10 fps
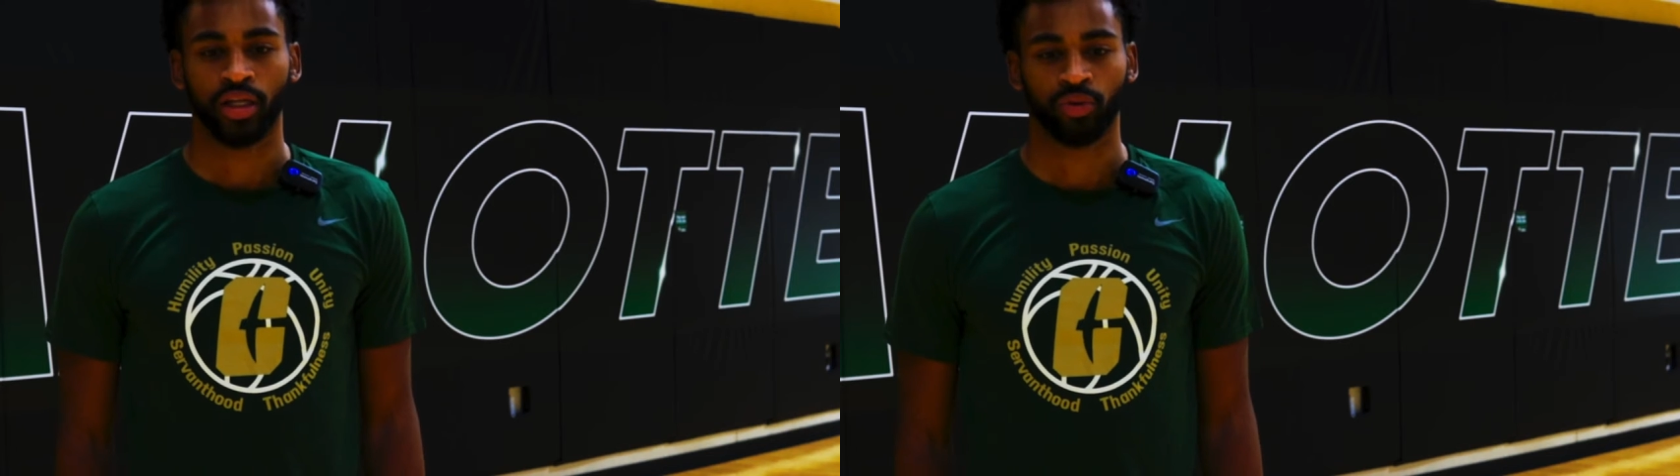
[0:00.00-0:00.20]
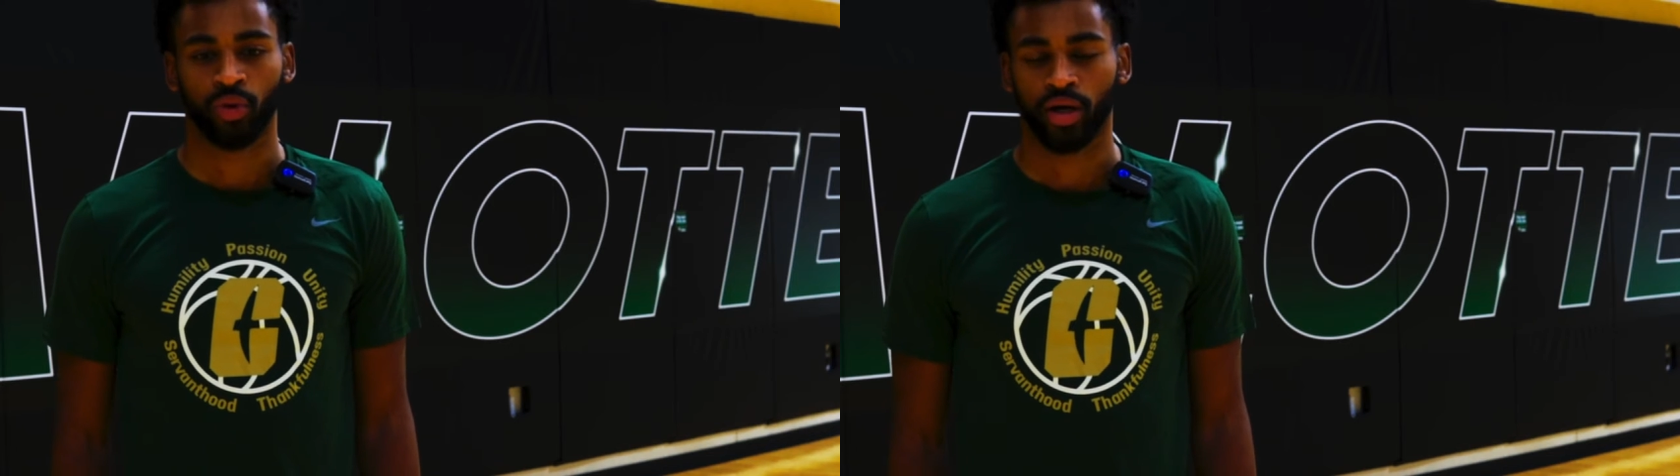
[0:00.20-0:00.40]

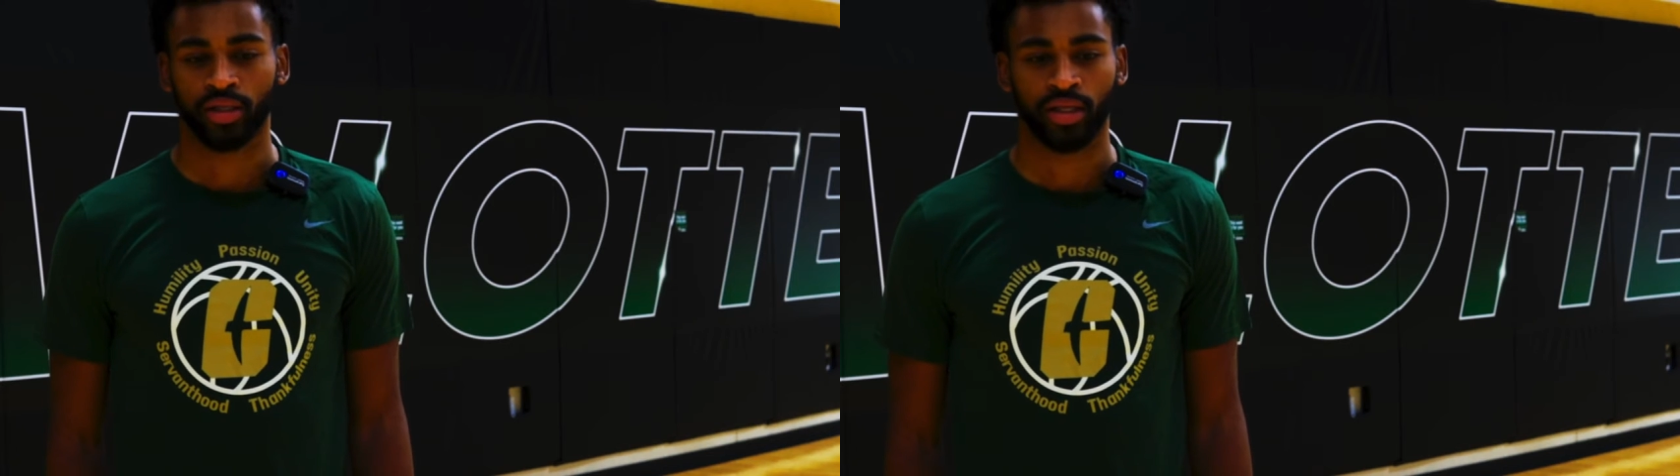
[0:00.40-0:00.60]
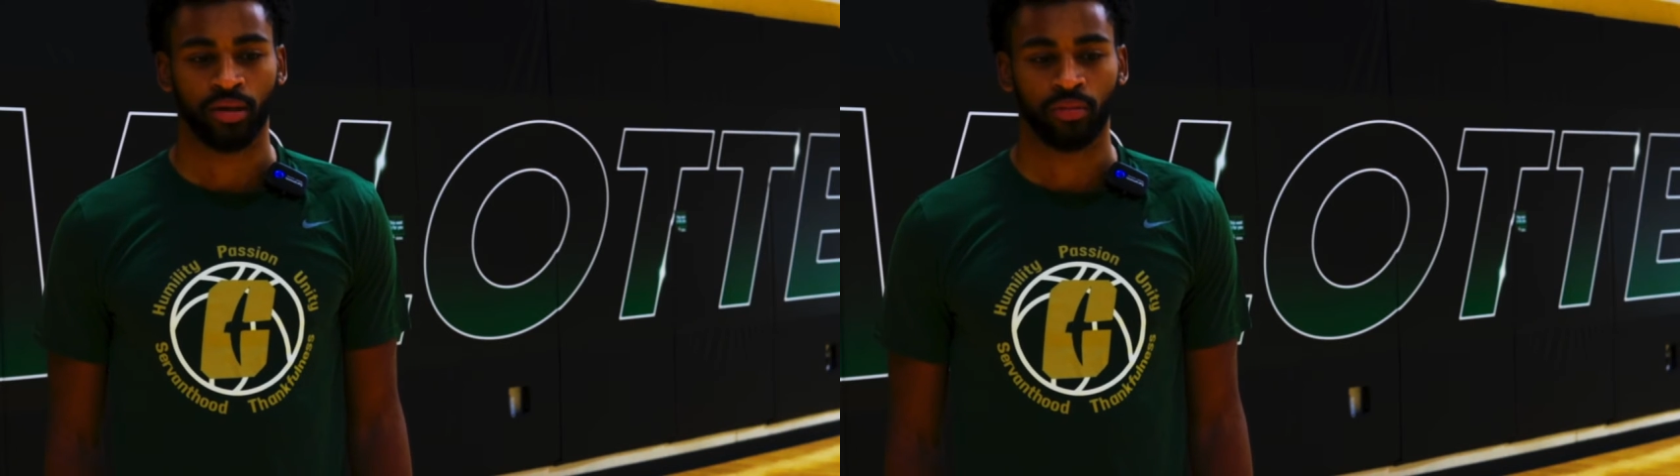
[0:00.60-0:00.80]
it just
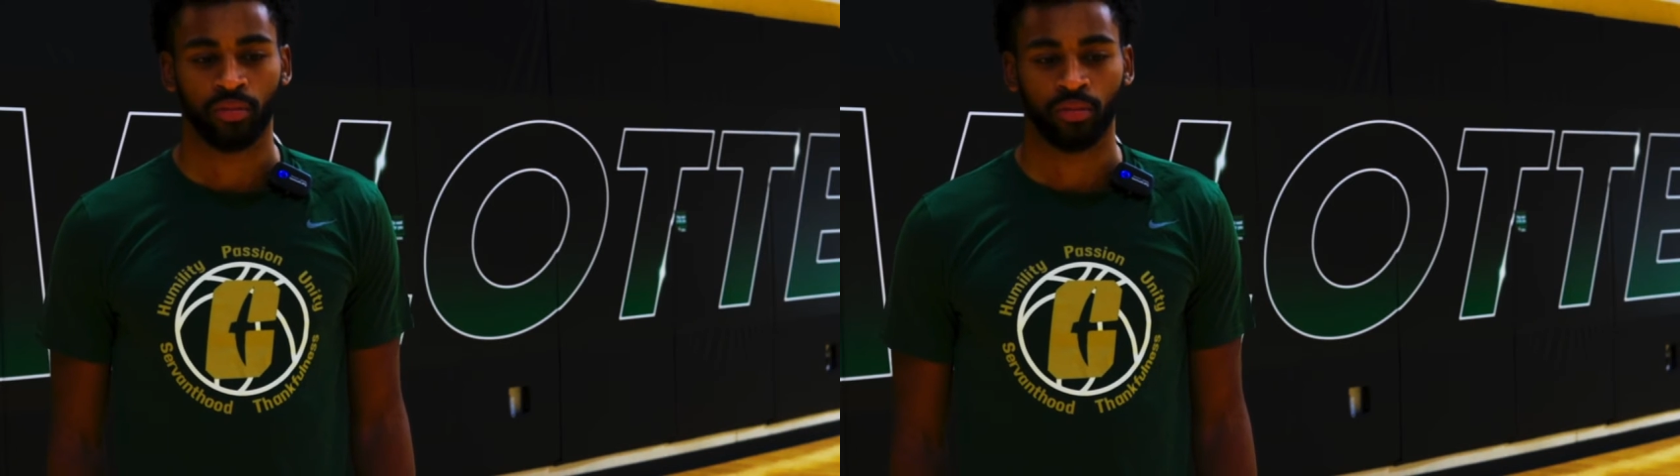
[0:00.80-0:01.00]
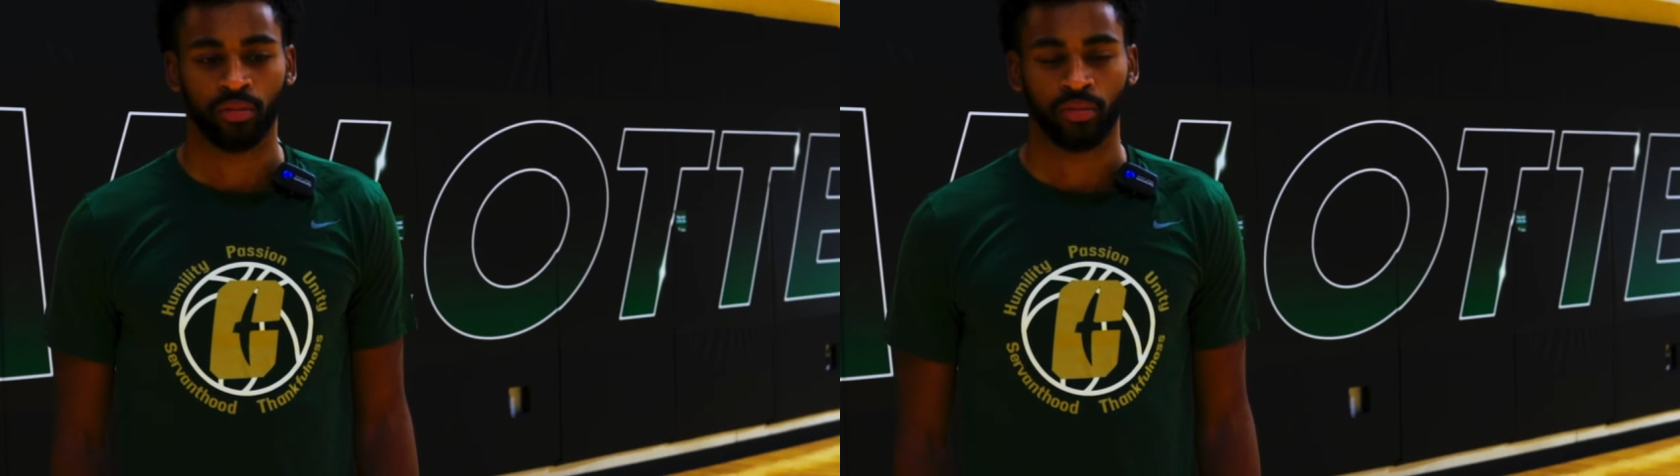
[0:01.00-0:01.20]
requires that
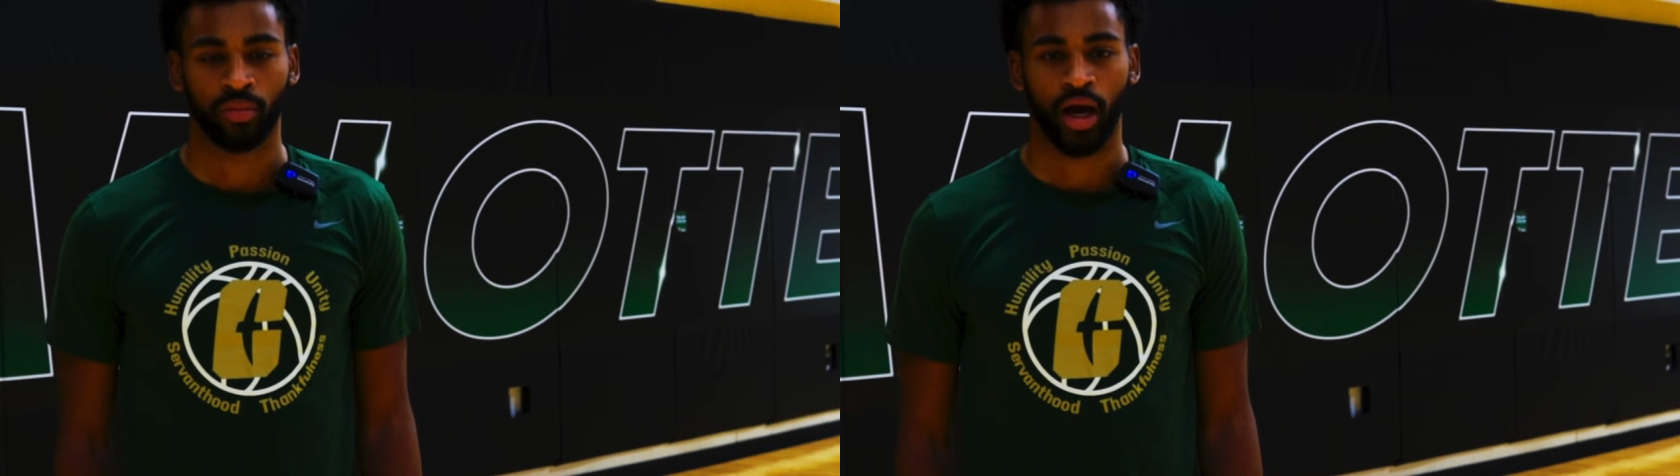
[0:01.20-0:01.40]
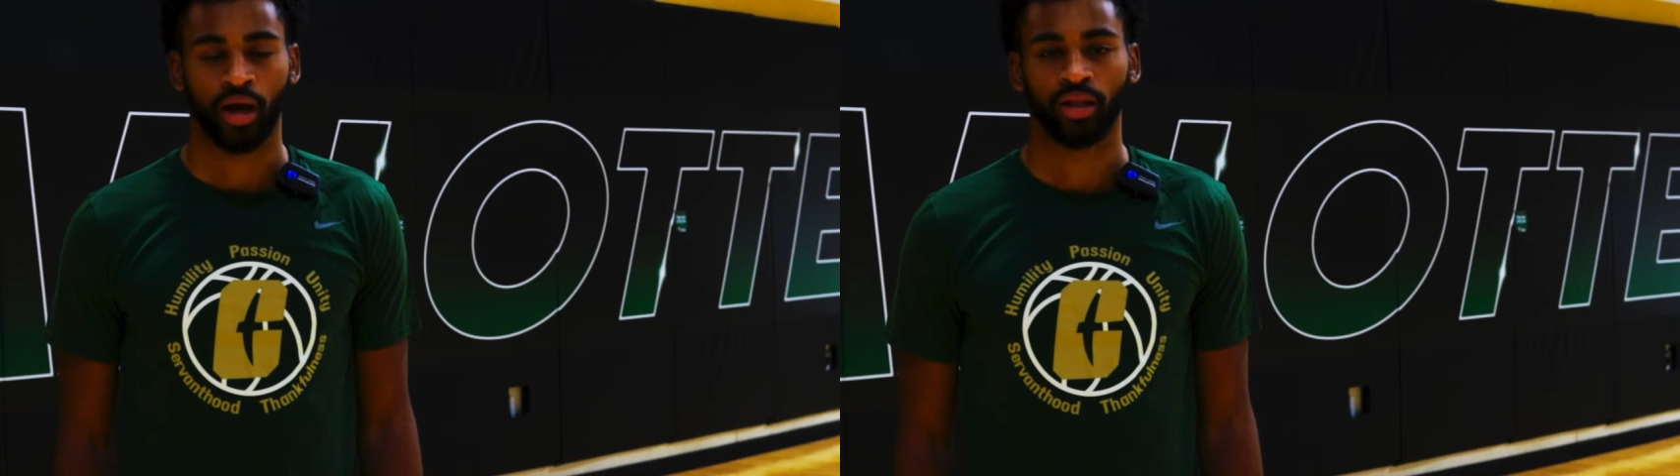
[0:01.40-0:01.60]

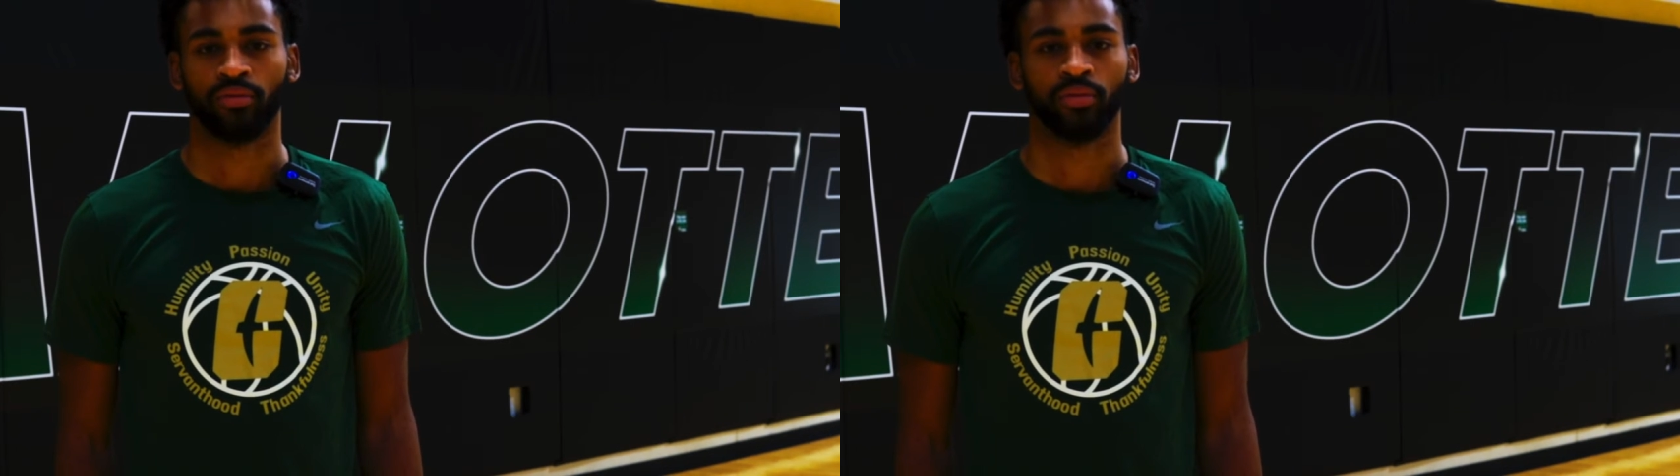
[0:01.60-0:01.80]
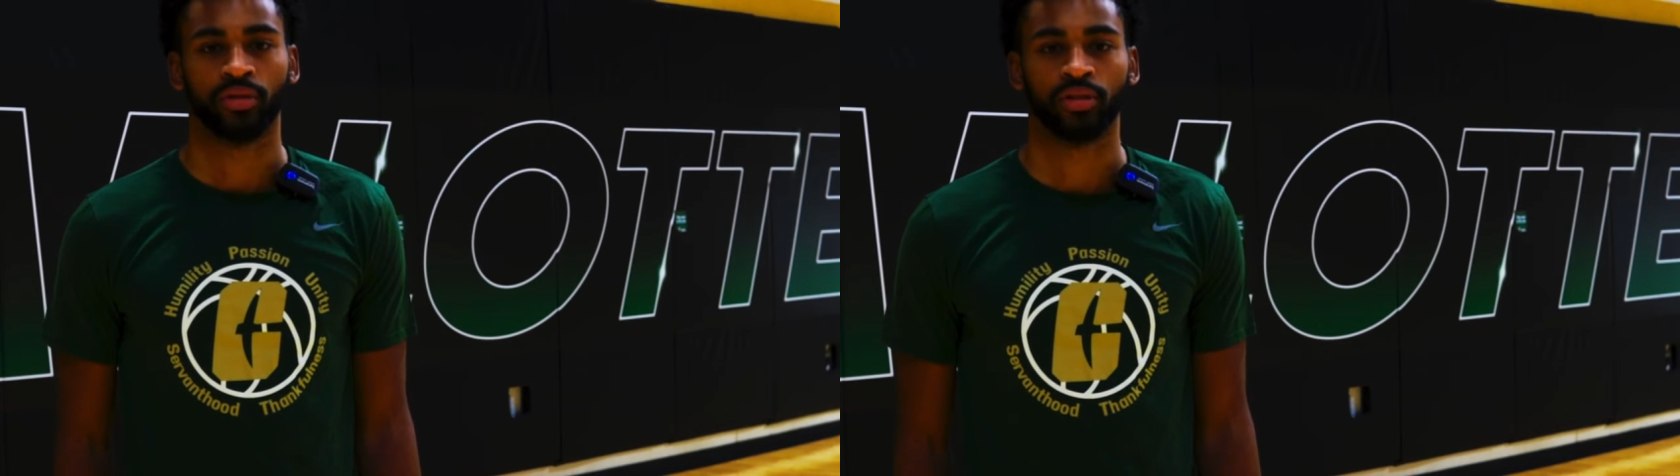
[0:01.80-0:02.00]
higher
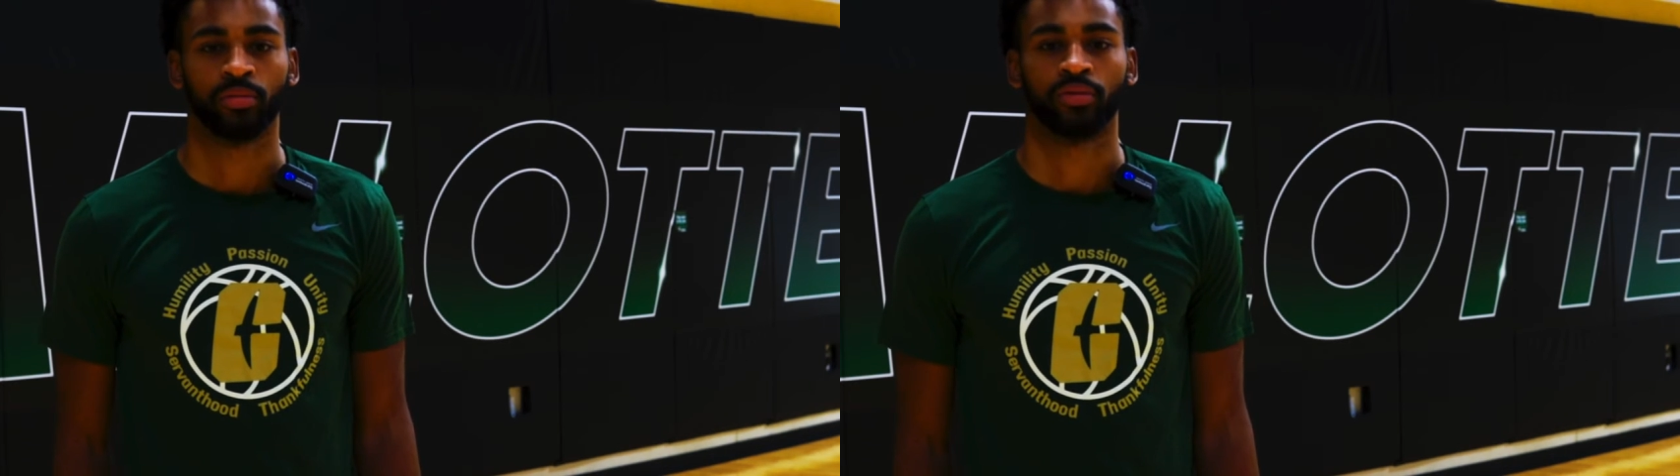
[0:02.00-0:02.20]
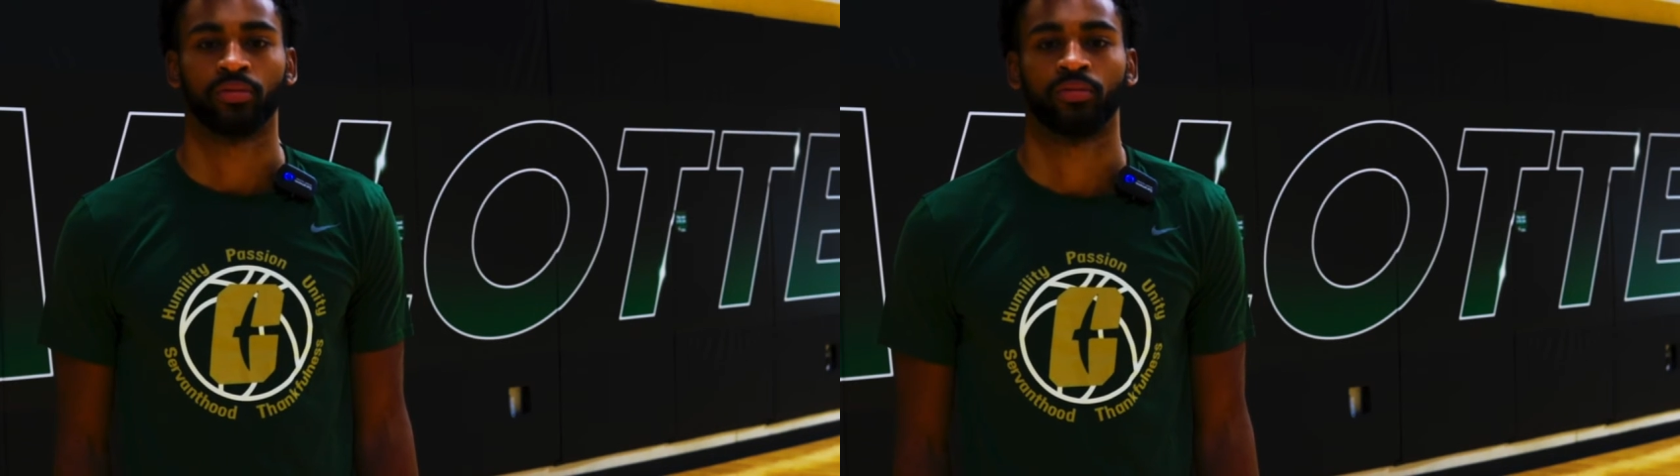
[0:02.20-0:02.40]
level of
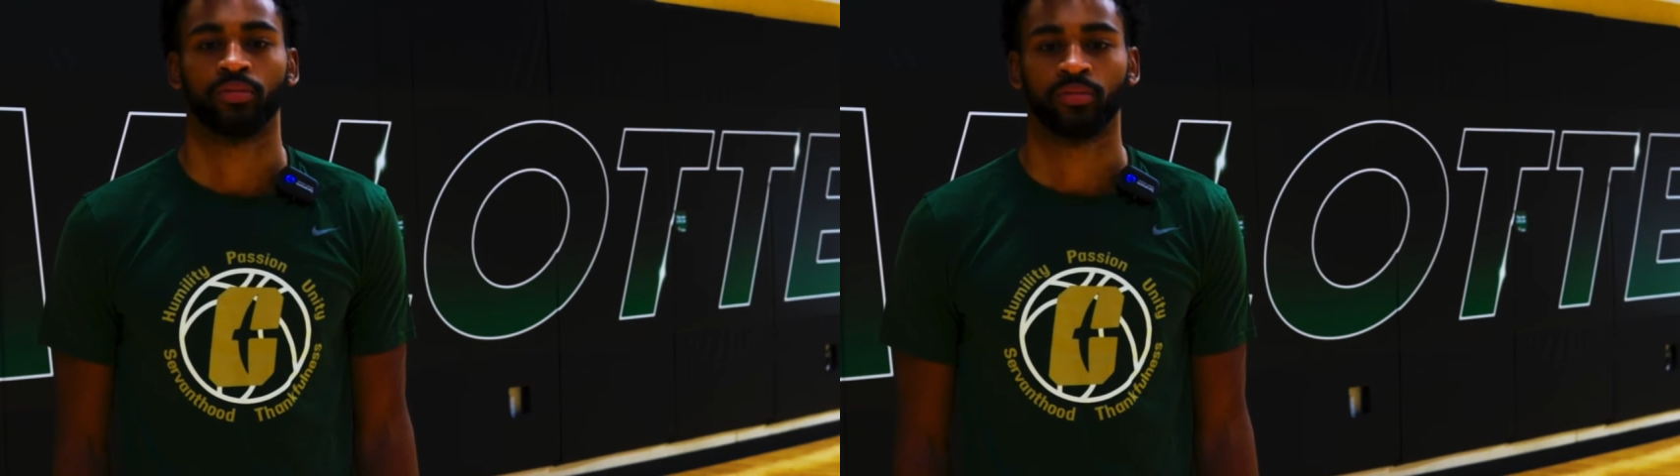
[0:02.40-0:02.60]
discipline